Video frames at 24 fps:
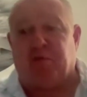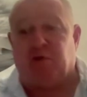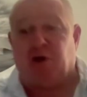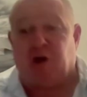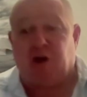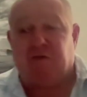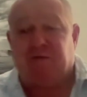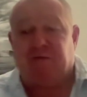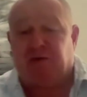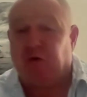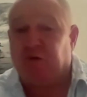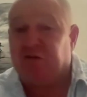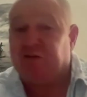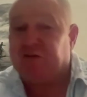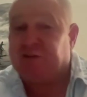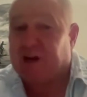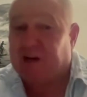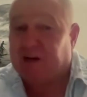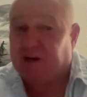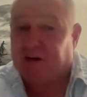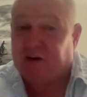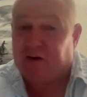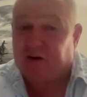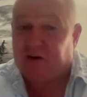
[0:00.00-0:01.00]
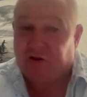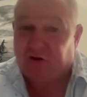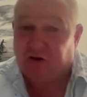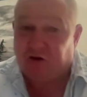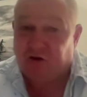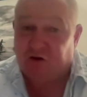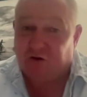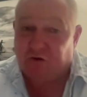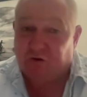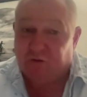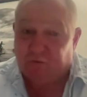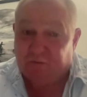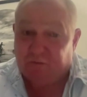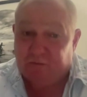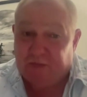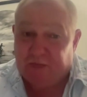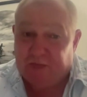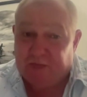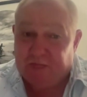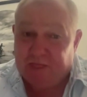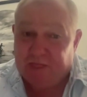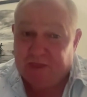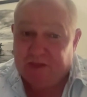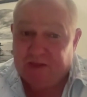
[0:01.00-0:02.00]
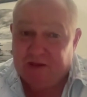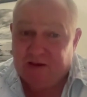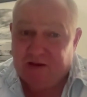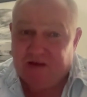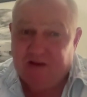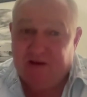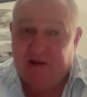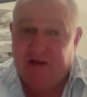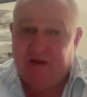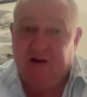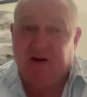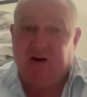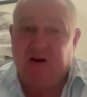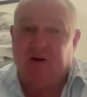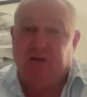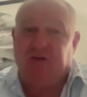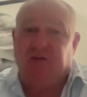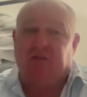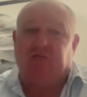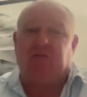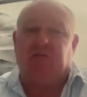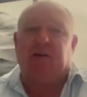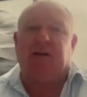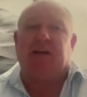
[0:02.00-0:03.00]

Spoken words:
profile sending to Google? Because it